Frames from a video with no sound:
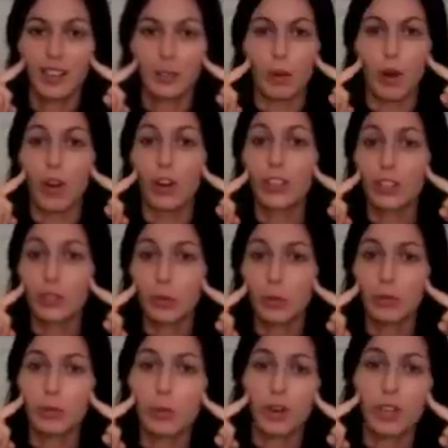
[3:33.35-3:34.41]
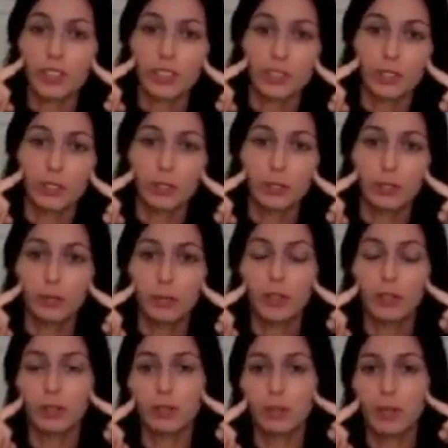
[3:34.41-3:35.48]
argue when we want to. We
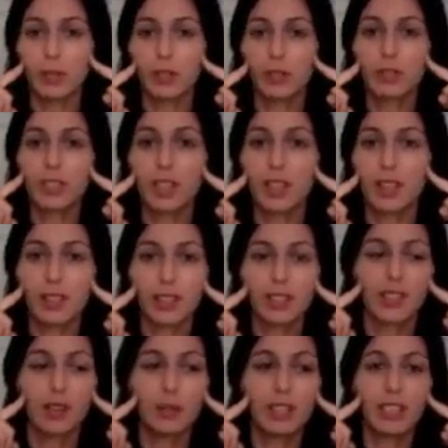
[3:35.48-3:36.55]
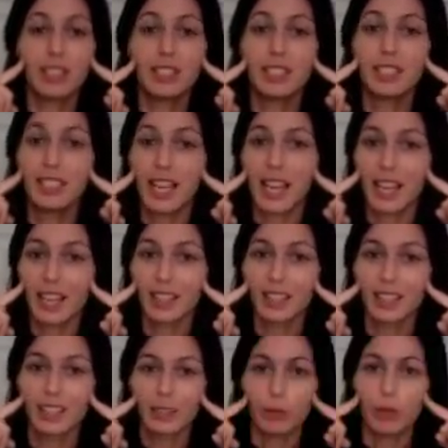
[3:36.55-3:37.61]
don't say things that we need to say.
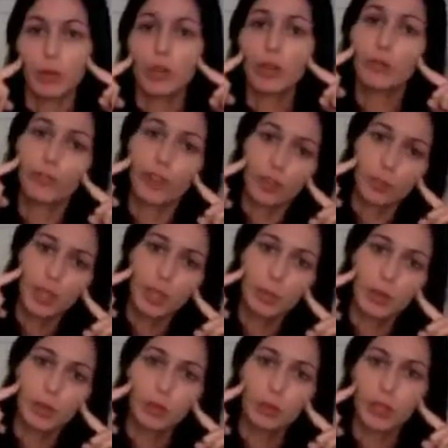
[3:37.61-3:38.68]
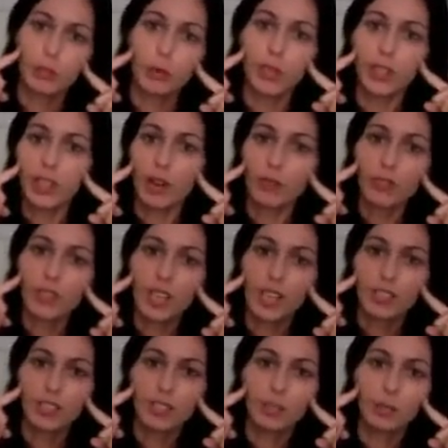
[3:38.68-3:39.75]
We don't confront people. We avoid
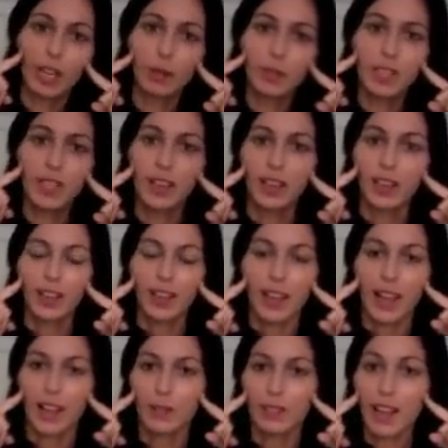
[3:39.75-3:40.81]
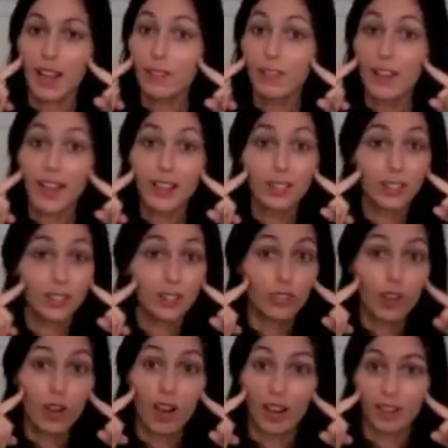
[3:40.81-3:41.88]
confrontation sometimes. And that affects the
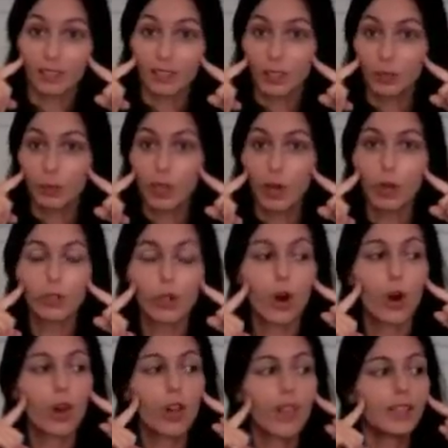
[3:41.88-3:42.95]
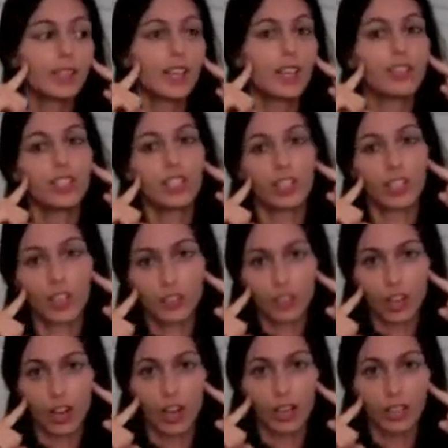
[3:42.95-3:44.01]
jaw. We hold all that tension in our
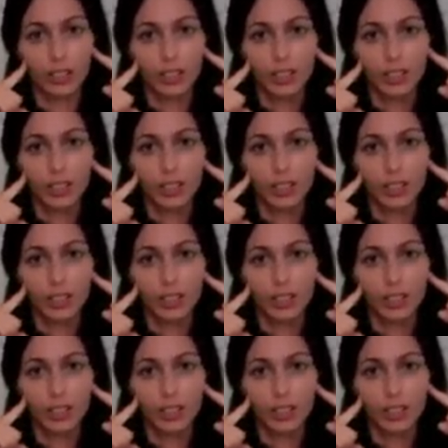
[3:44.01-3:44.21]
jaw,